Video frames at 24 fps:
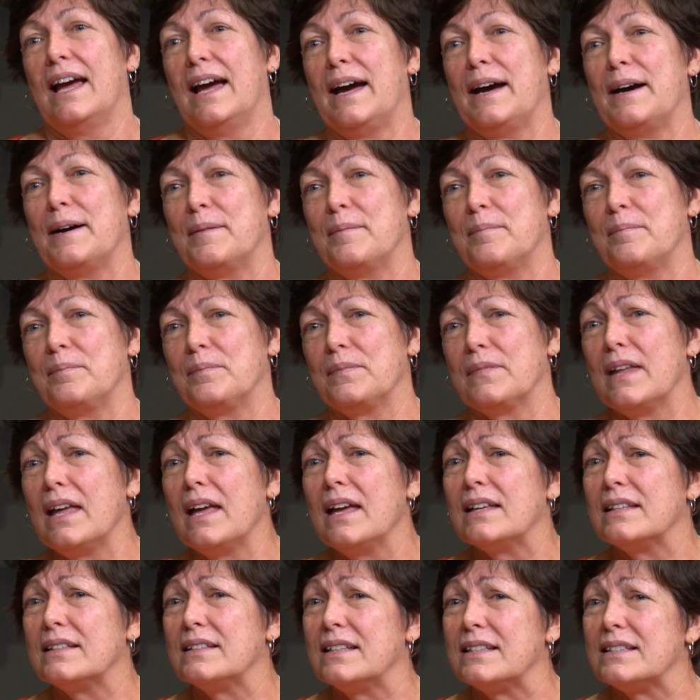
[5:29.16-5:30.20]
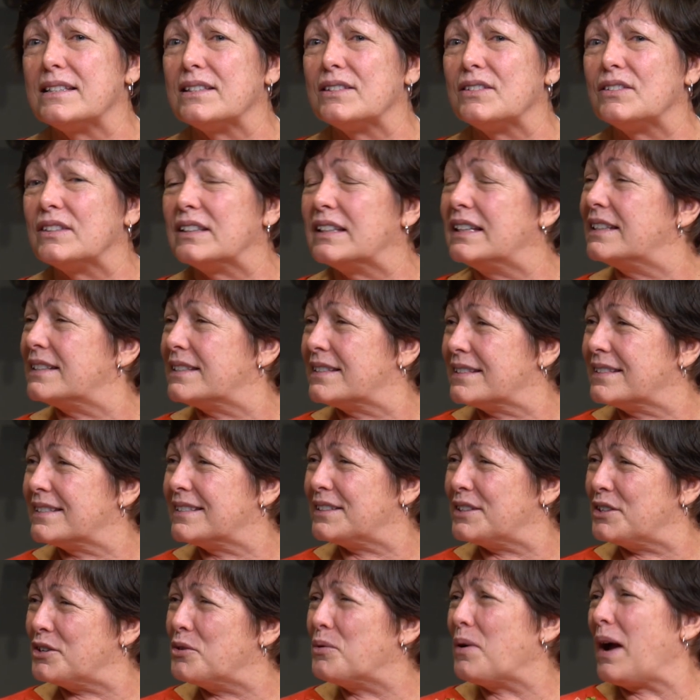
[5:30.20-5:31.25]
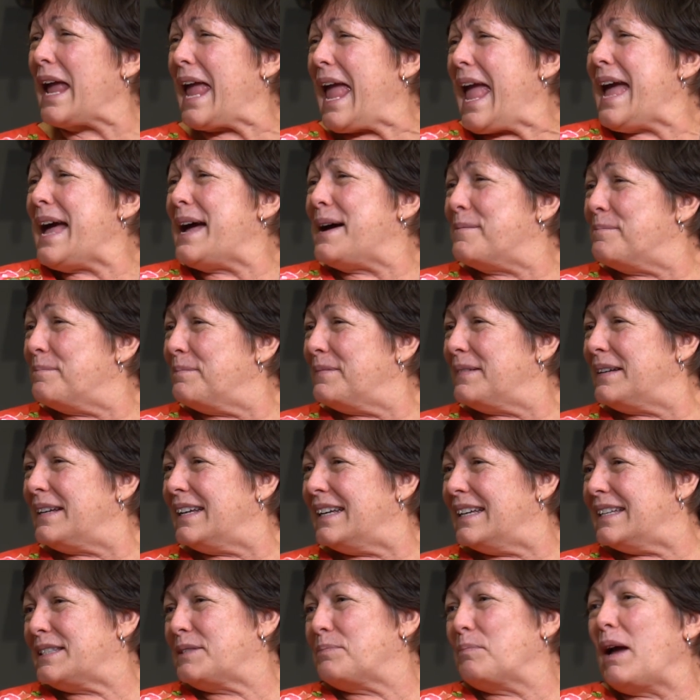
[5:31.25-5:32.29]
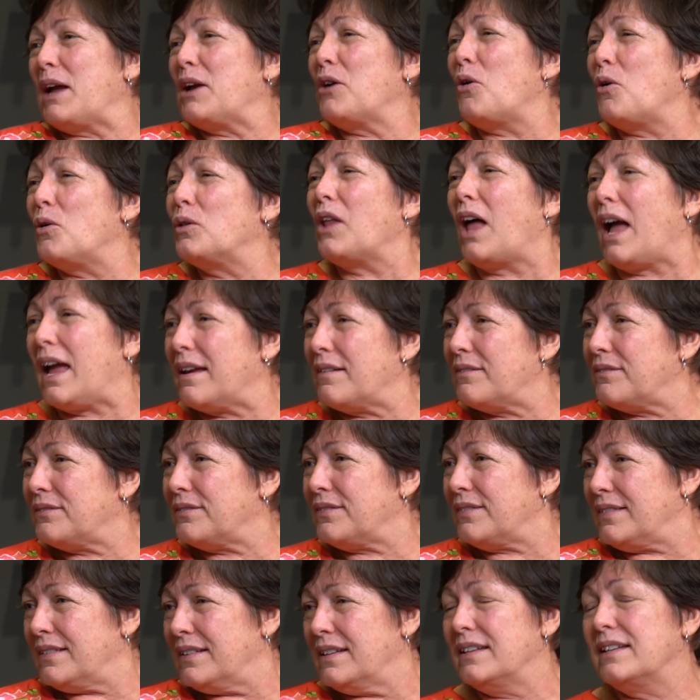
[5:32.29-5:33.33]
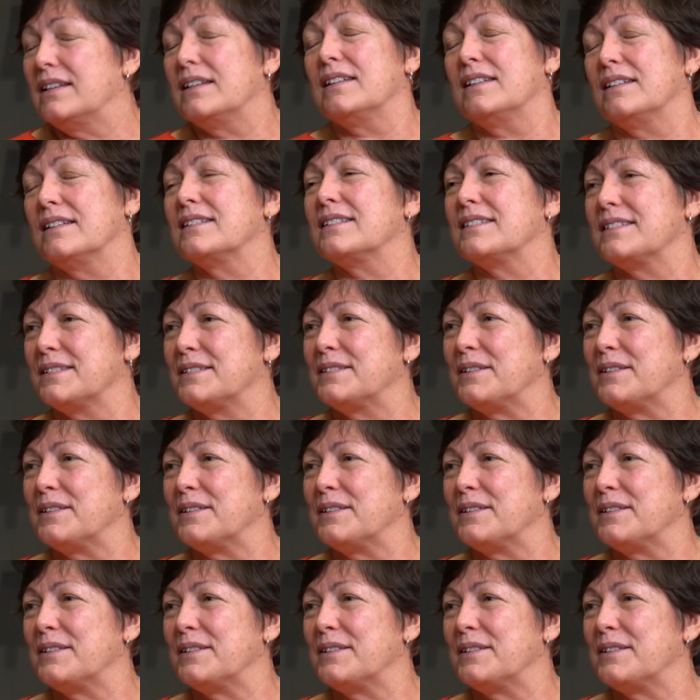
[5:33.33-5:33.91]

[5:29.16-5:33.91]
um, yeah, it's it's who I am. Right. It's my whole life. Right. That that's